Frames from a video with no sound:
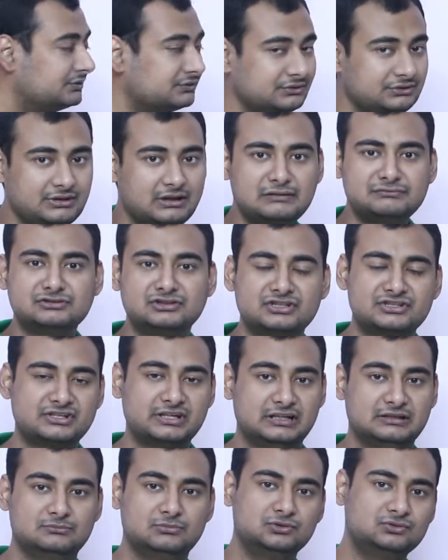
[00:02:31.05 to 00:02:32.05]
so you have to
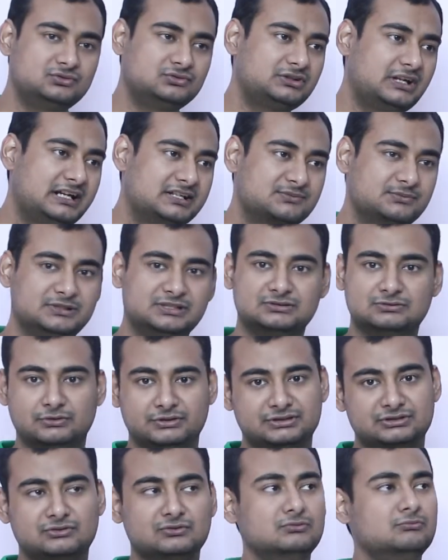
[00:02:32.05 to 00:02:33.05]
understand bluetooth has been
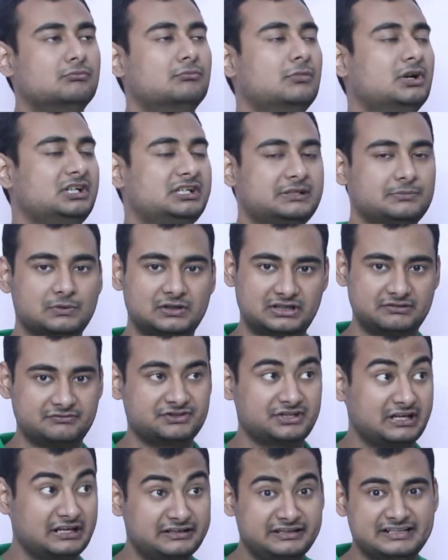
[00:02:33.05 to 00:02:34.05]
going through multiple
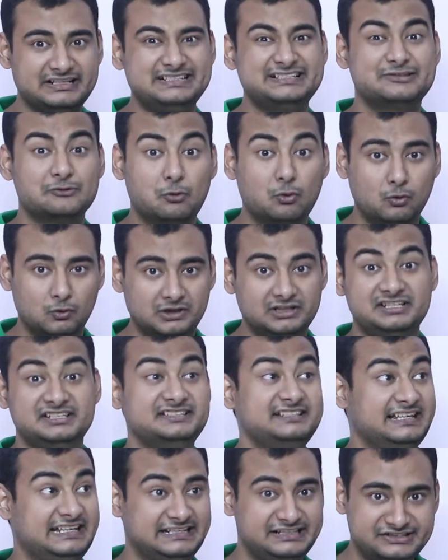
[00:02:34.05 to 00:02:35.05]
revision again it's old
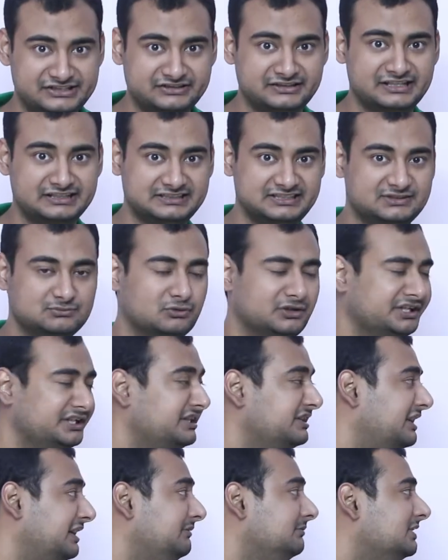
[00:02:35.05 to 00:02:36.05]
it's ancient at this point
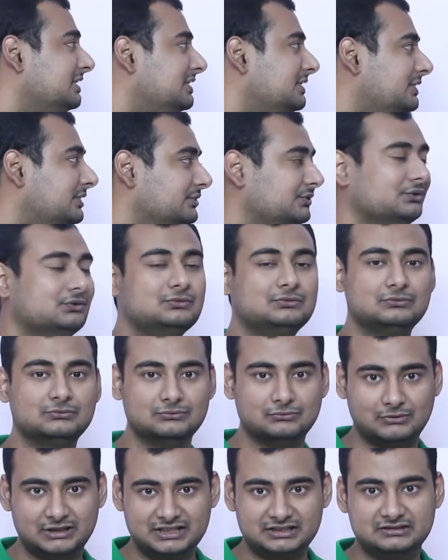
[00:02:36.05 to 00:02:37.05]
in time so
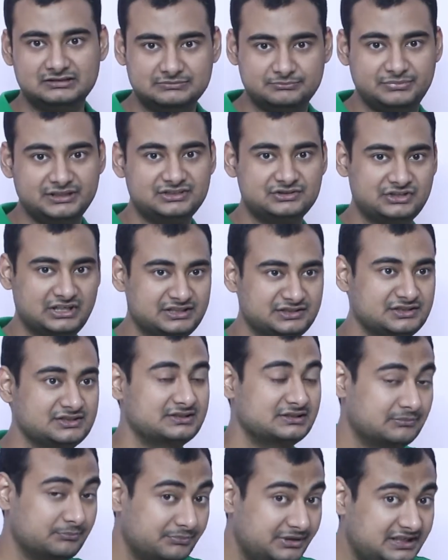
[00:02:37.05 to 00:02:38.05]
what are the big
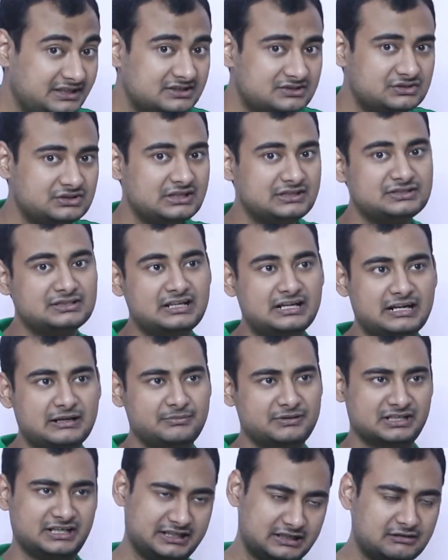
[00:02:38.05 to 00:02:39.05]
changes the biggest change that
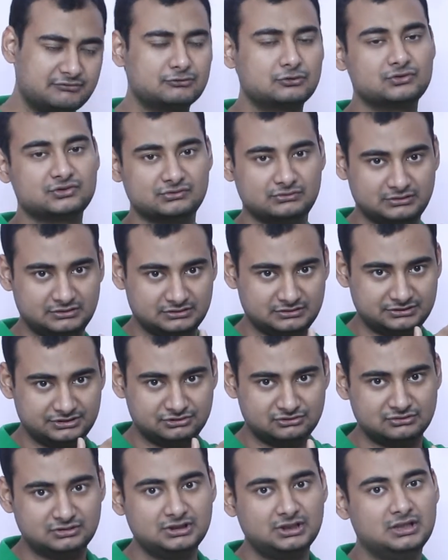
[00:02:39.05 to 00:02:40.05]
happened like of course uh,
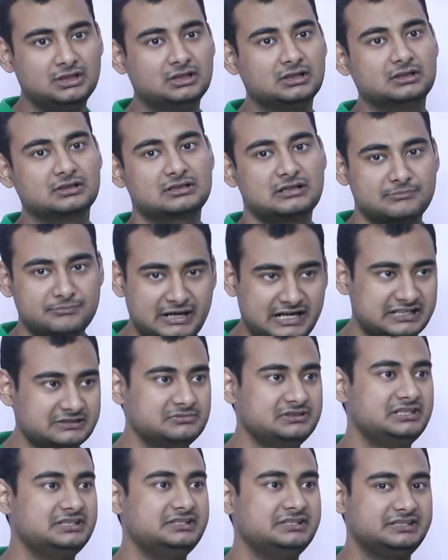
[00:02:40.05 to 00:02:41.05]
you know uh,
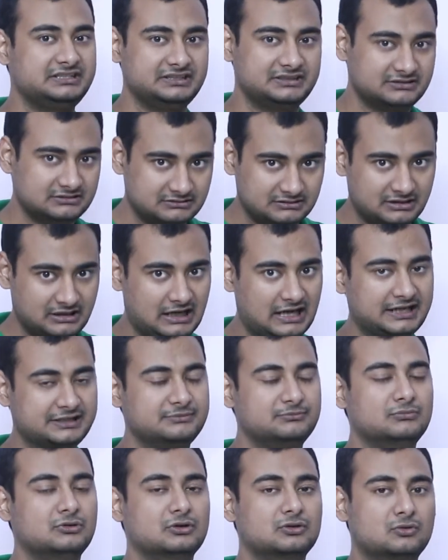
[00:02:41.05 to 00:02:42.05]
compatibility
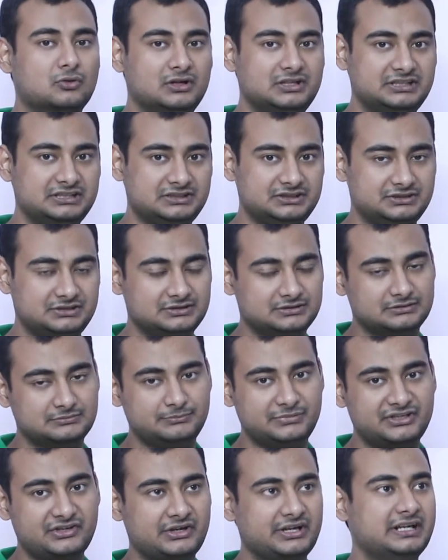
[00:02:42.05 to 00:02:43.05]
high uh, quality uh,
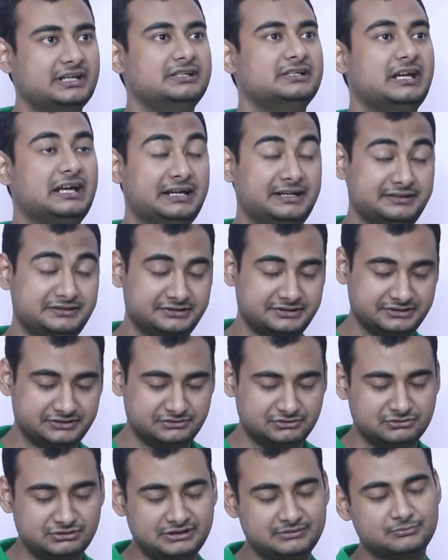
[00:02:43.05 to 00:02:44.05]
bitrate and uh,
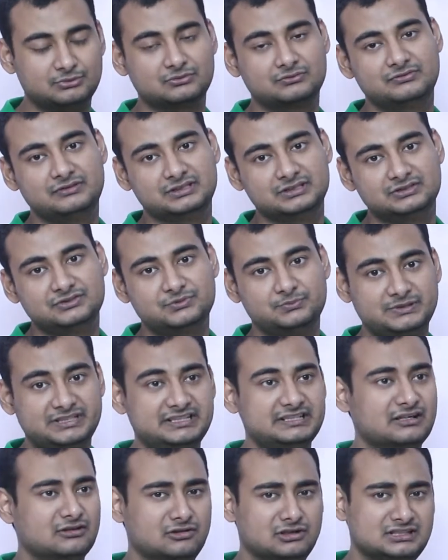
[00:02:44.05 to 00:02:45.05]
you know improved uh,
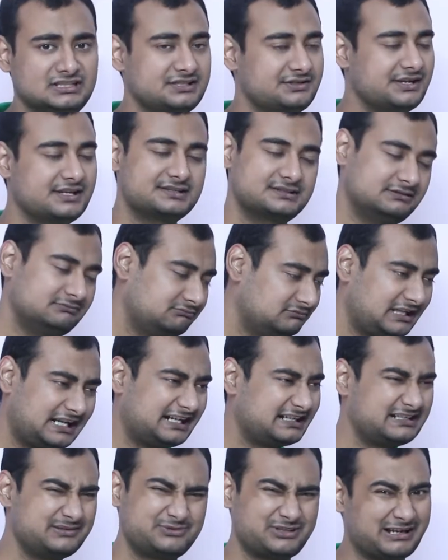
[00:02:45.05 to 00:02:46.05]
speed and all that jazz
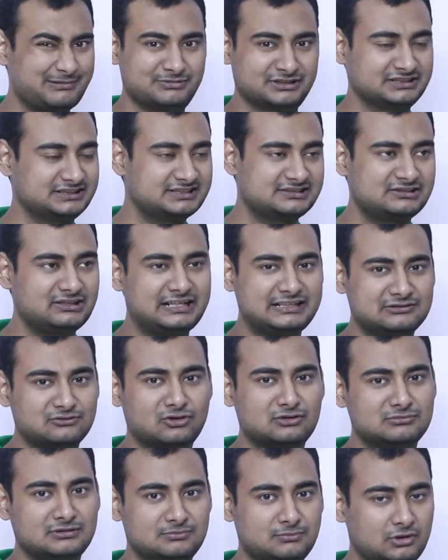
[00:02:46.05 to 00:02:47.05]
that keeps happening that's like
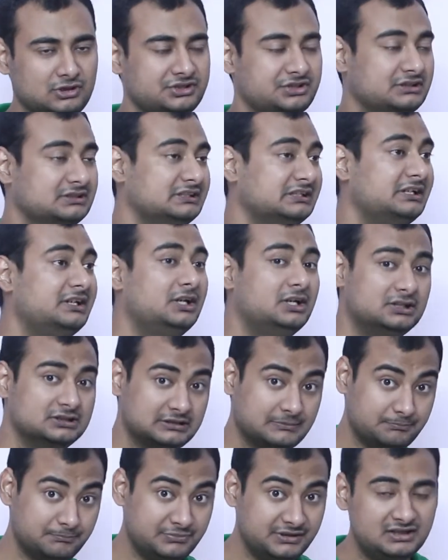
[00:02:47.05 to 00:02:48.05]
normal polishing
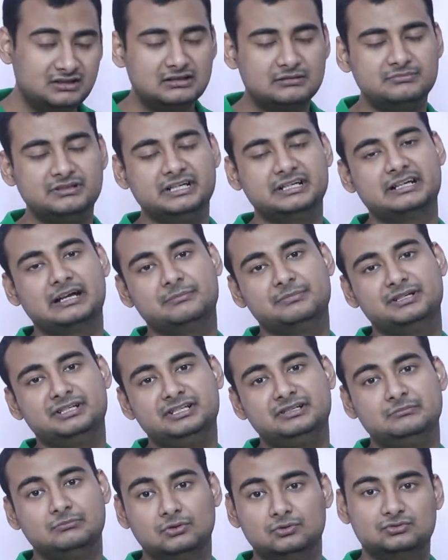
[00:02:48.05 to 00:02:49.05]
the big update
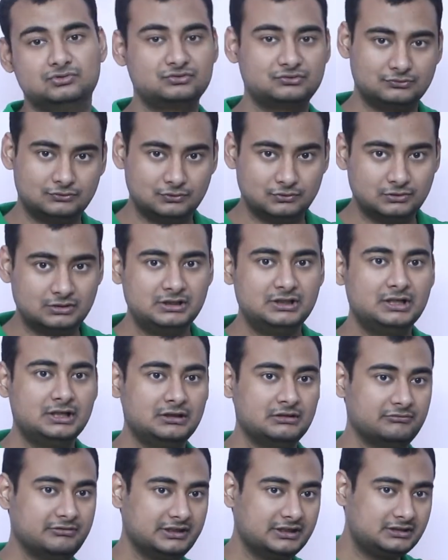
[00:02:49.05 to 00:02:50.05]
happened in bluetooth 4
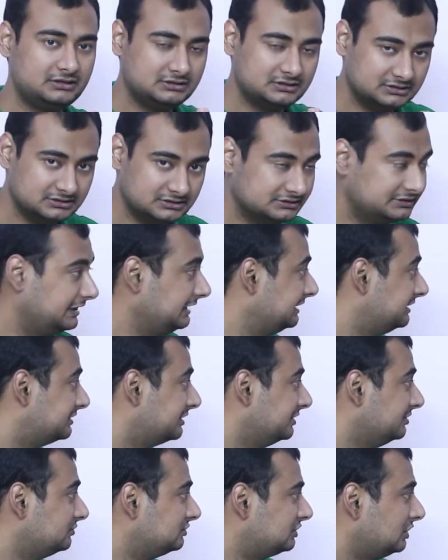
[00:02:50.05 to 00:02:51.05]
where they
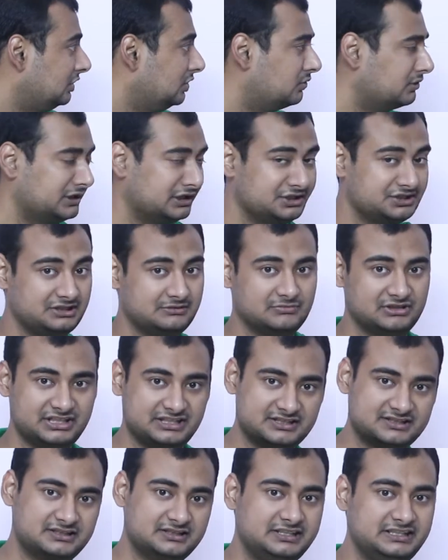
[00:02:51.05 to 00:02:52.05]
introduced low energy but
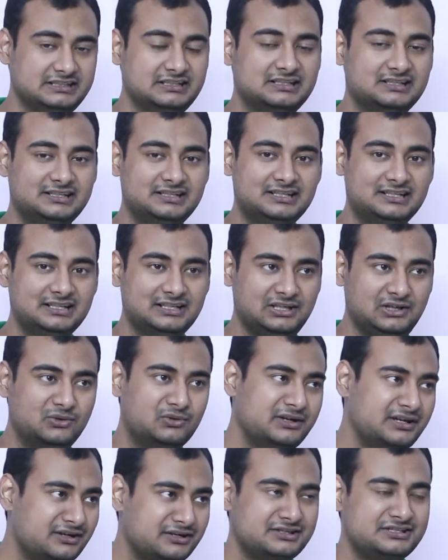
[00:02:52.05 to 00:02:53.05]
here's the deal
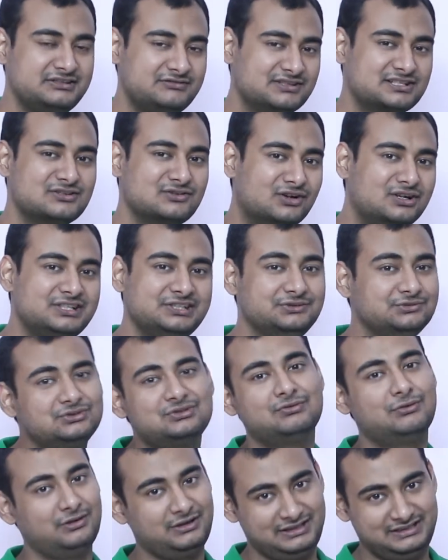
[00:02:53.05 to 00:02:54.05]
low energy was not
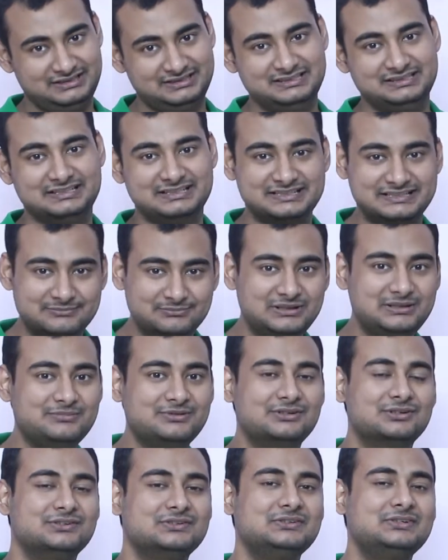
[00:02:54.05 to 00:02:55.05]
used for anything simply
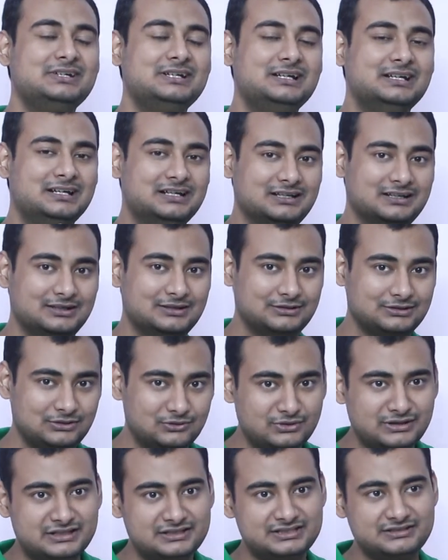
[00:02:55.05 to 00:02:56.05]
because uh,
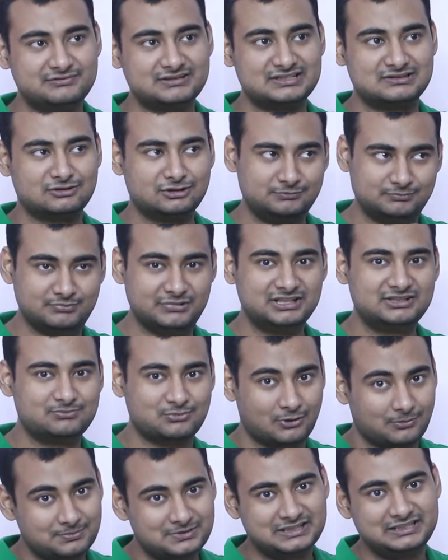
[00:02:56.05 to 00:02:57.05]
low energy was not built
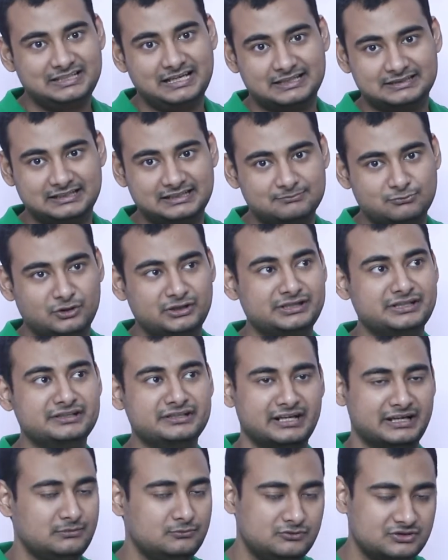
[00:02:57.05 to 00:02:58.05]
properly at that point
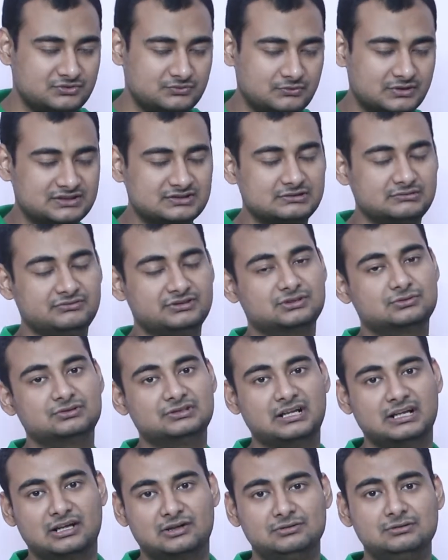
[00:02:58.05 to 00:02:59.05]
in time which was which
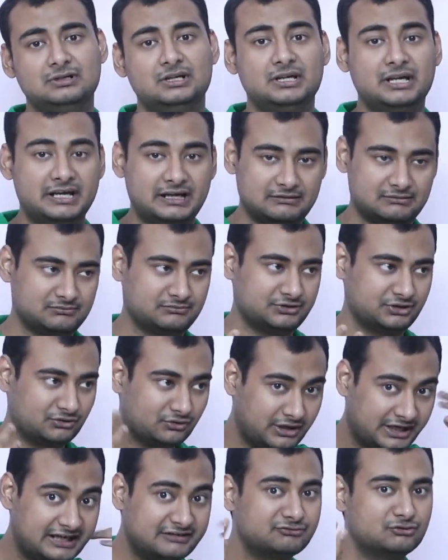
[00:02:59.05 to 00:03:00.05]
could allow um, you
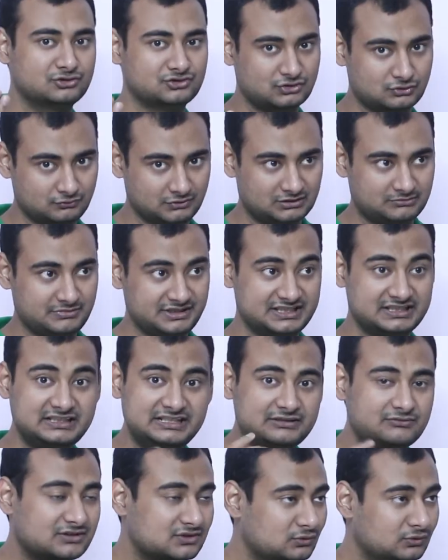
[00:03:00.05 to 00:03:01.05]
know headphones to work
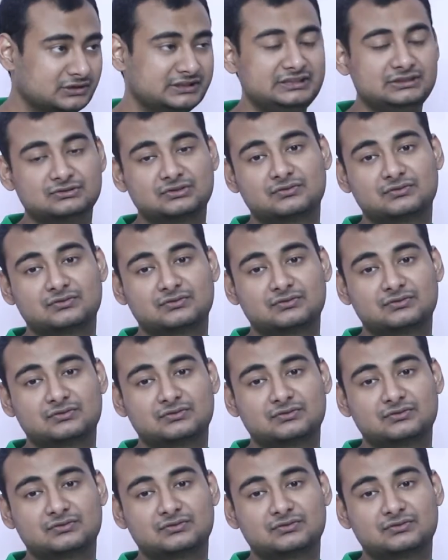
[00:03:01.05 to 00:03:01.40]
basically it was only